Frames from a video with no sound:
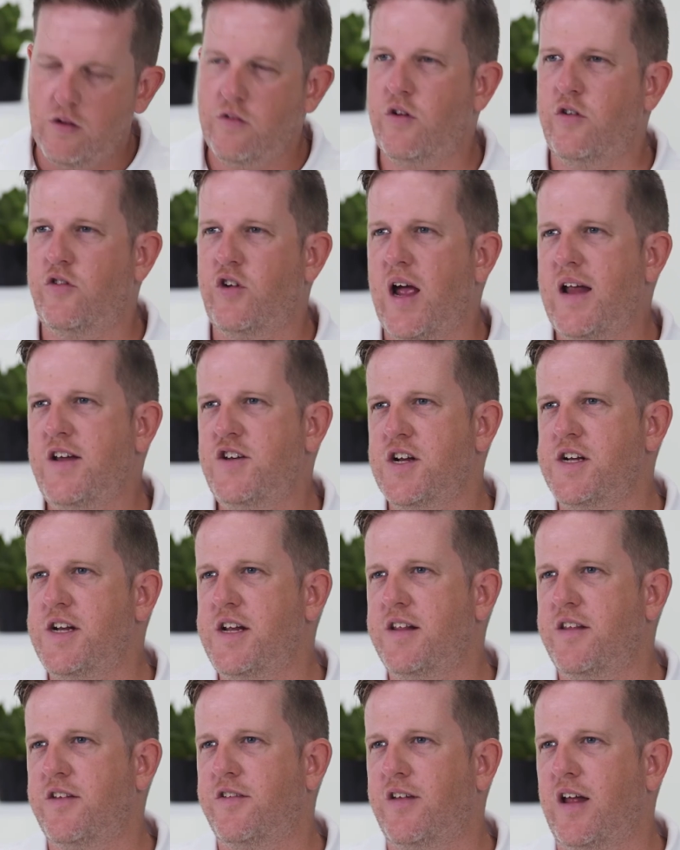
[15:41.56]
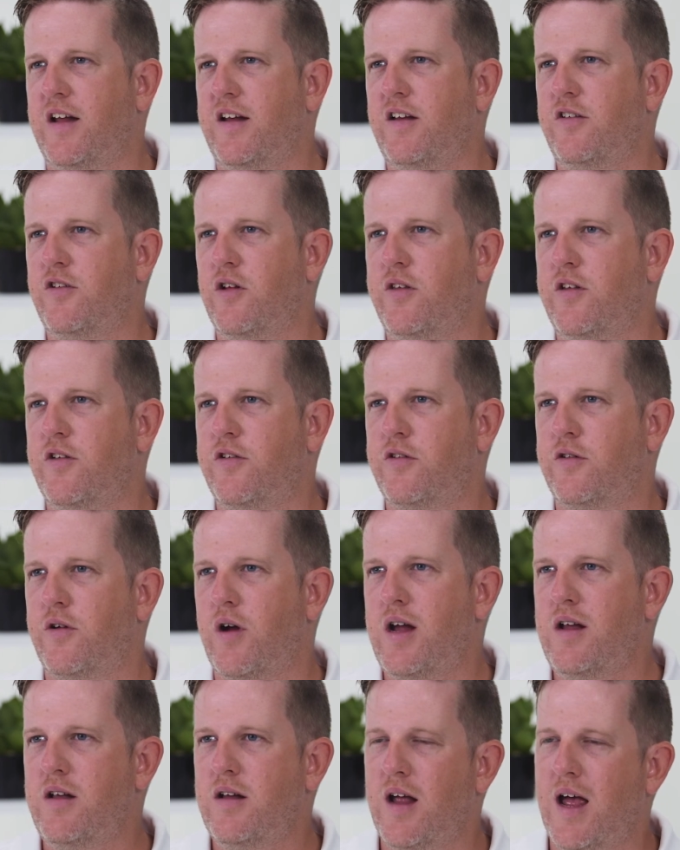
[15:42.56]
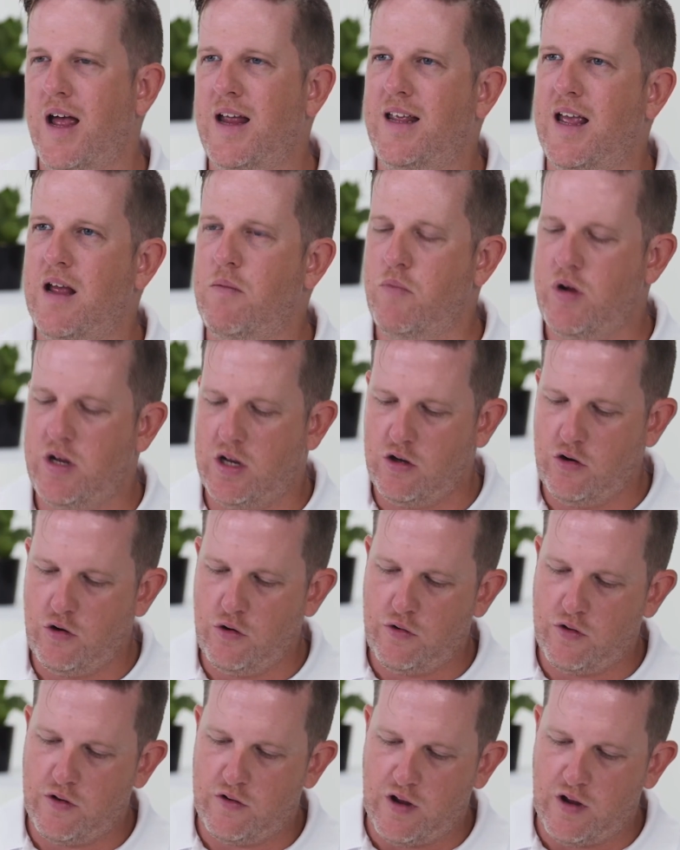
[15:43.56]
To change any of the settings on this screen, again, we can use the